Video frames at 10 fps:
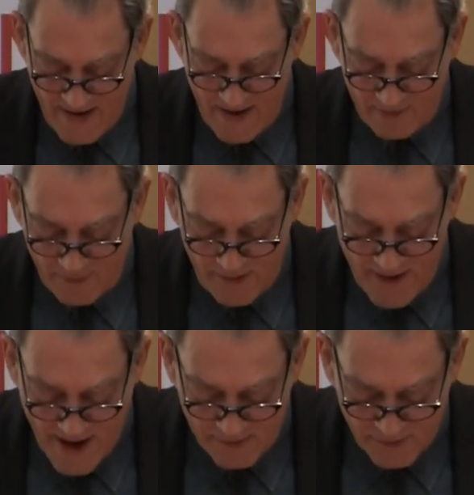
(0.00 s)
it's only
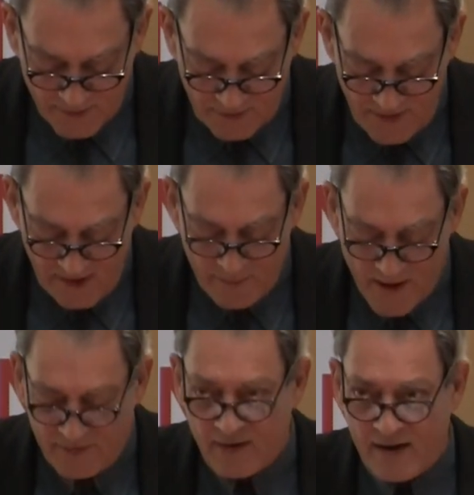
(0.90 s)
natural to think
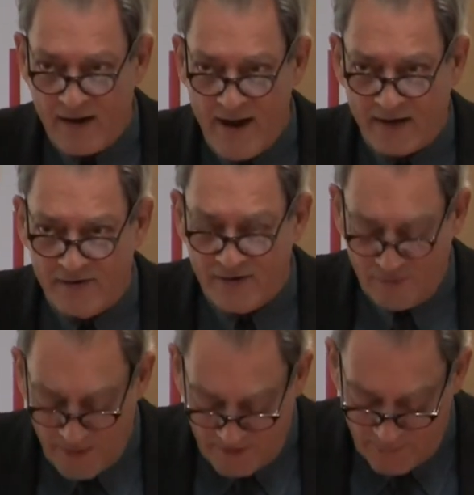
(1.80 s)
about the connections
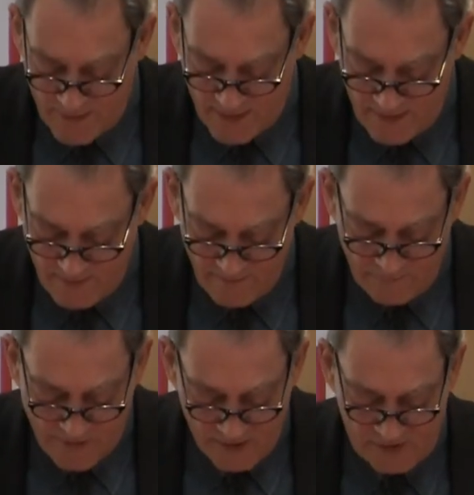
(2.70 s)
between
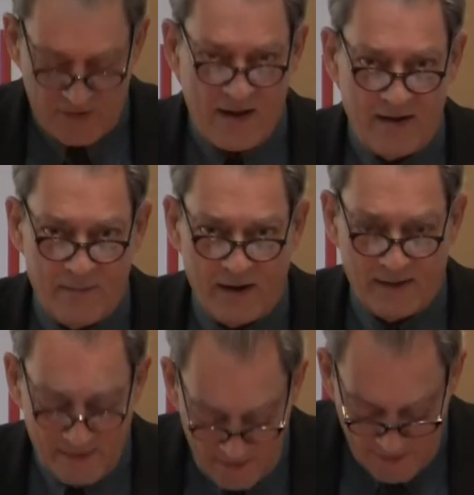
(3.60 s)
French and
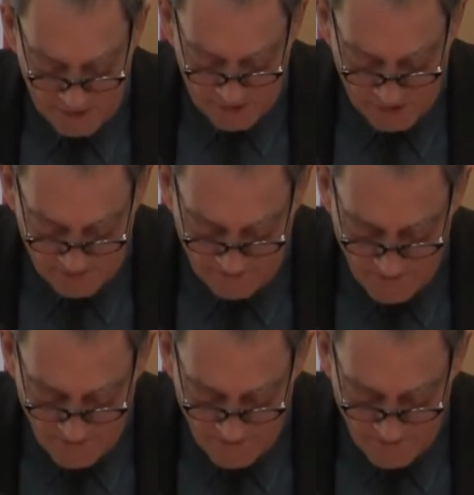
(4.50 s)
American literature,